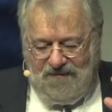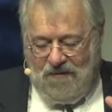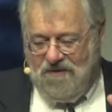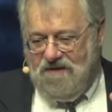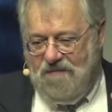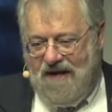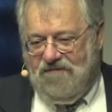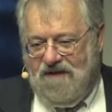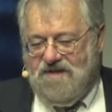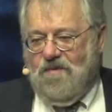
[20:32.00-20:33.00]
It was the
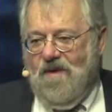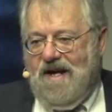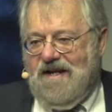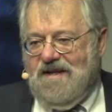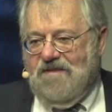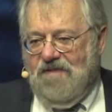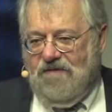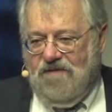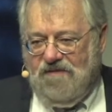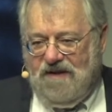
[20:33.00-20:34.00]
main reason why he didn't
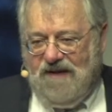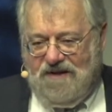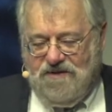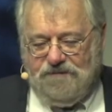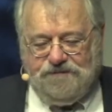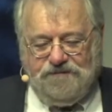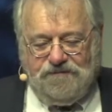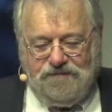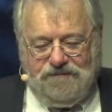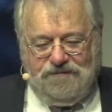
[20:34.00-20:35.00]
run for re-election
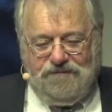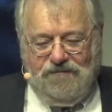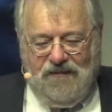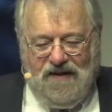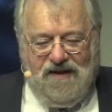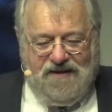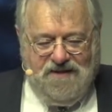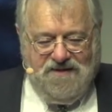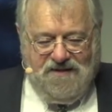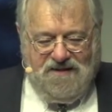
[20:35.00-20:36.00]
in
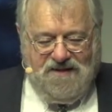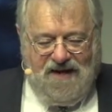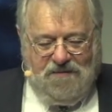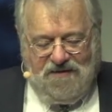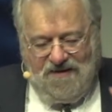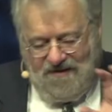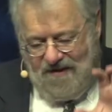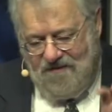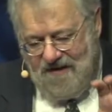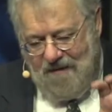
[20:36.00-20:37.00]
nineteen sixty-eight. But this
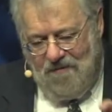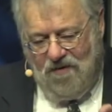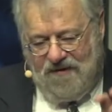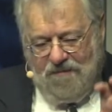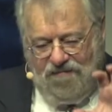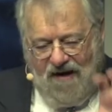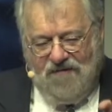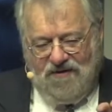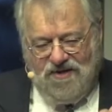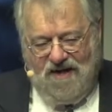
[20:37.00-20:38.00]
gives that moment, that
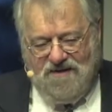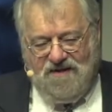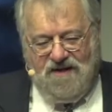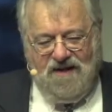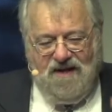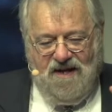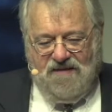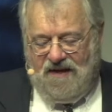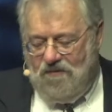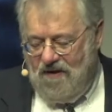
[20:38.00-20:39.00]
private Johnson
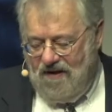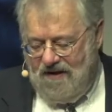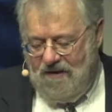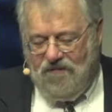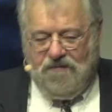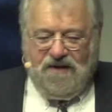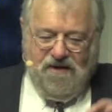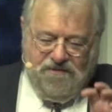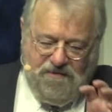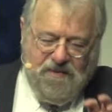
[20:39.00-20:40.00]
that he wanted to keep from the
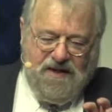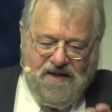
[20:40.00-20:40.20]
country, but